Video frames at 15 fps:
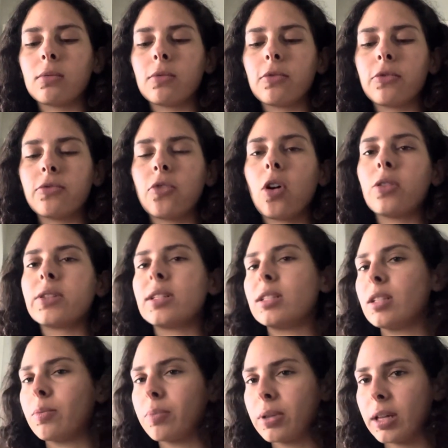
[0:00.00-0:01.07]
falls
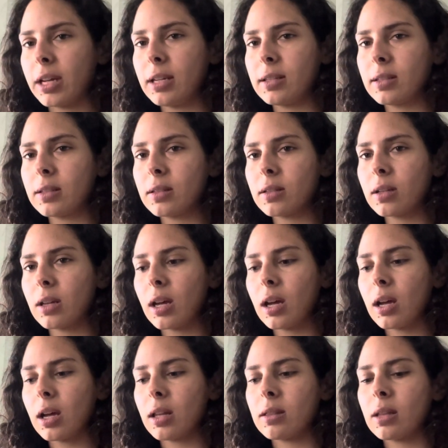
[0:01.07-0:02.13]
into place.
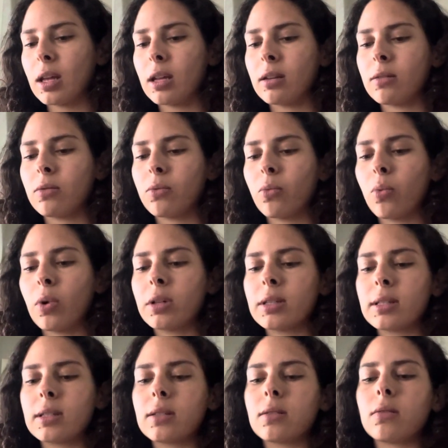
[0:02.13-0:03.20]
And then
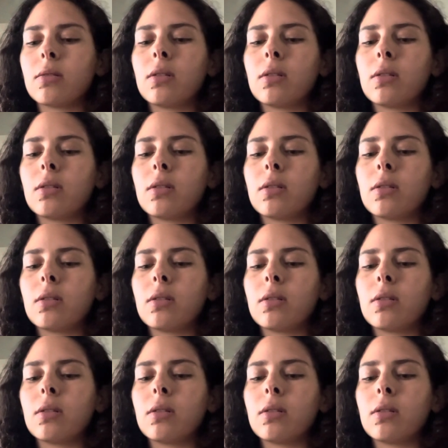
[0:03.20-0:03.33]
once